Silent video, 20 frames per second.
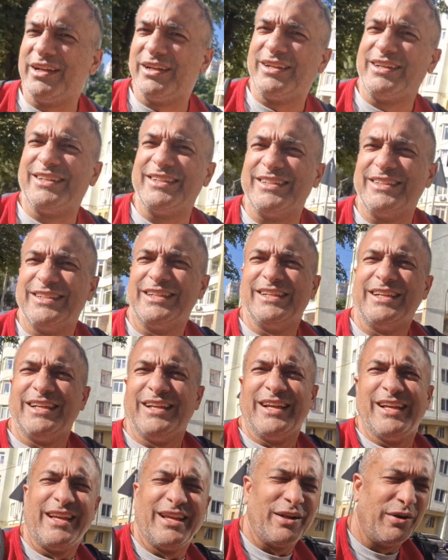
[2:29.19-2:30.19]
I
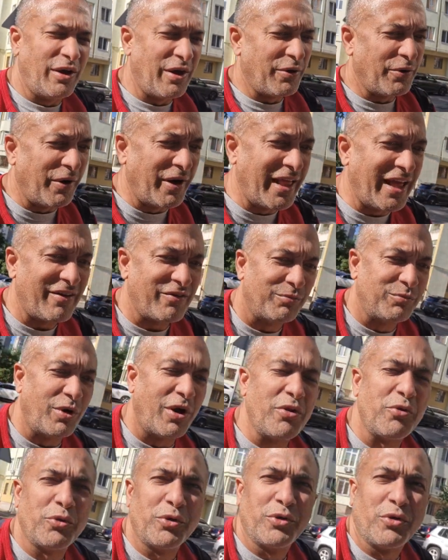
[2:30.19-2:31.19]
already have a
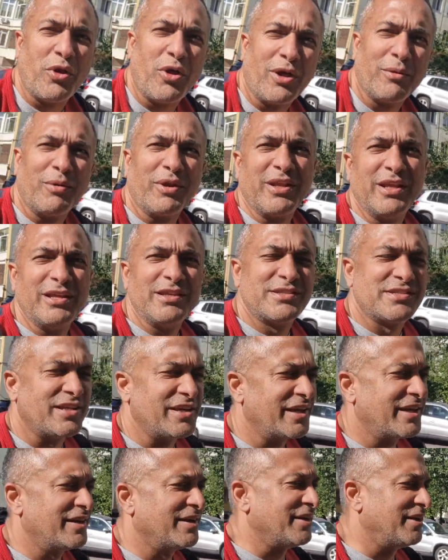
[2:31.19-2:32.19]
brother-in-law, but he's
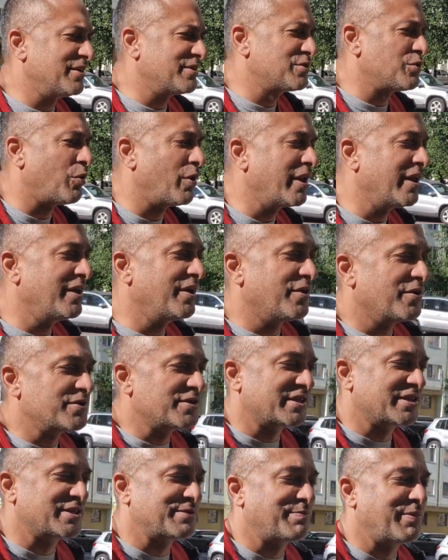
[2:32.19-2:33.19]
like 20
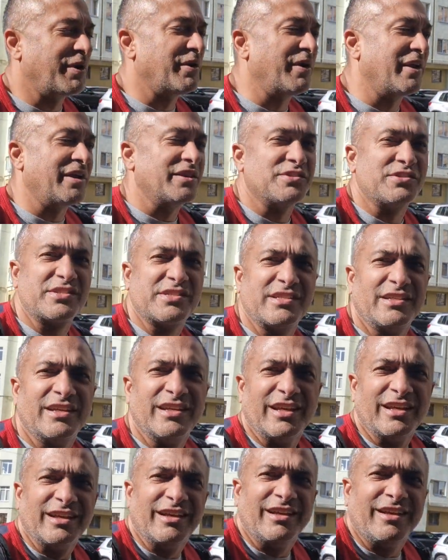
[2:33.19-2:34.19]
years experienced.
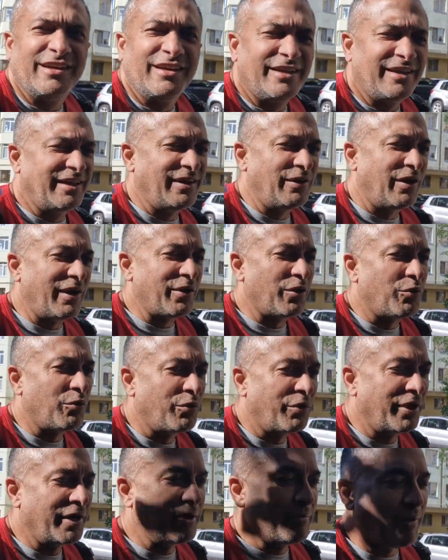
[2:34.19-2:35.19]
I don't
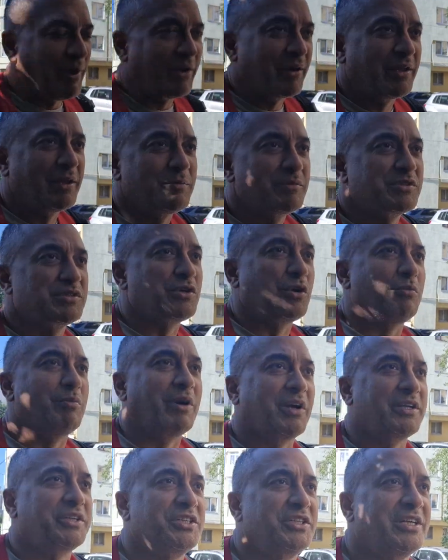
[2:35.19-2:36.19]
worry about him so
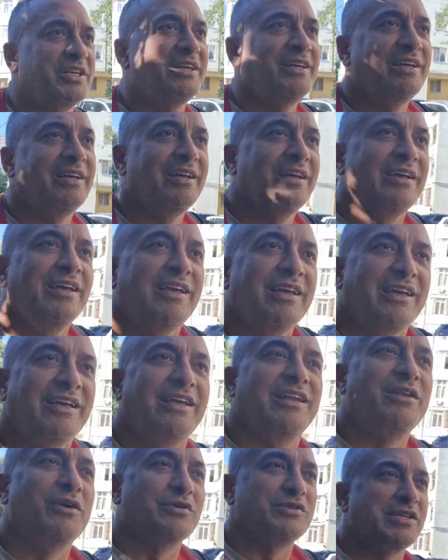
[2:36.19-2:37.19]
much.
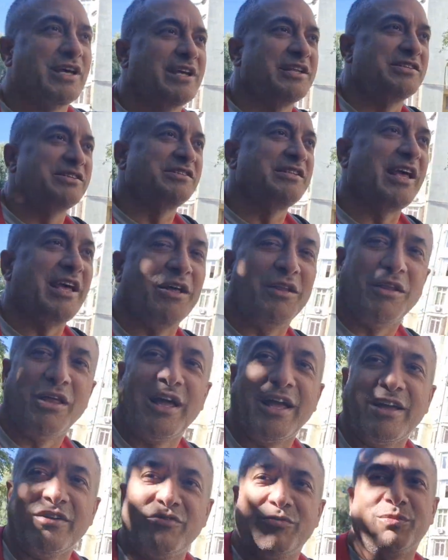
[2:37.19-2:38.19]
He knows how to stay
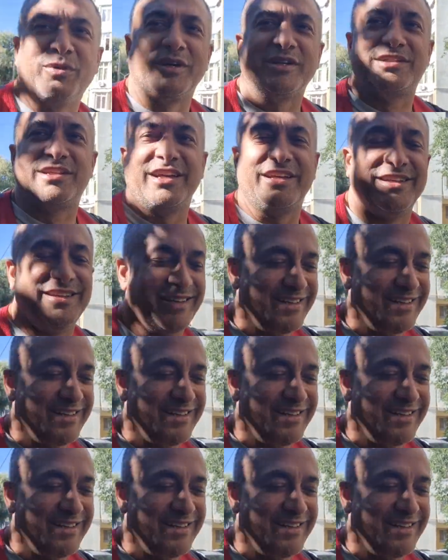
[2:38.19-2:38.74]
alive, but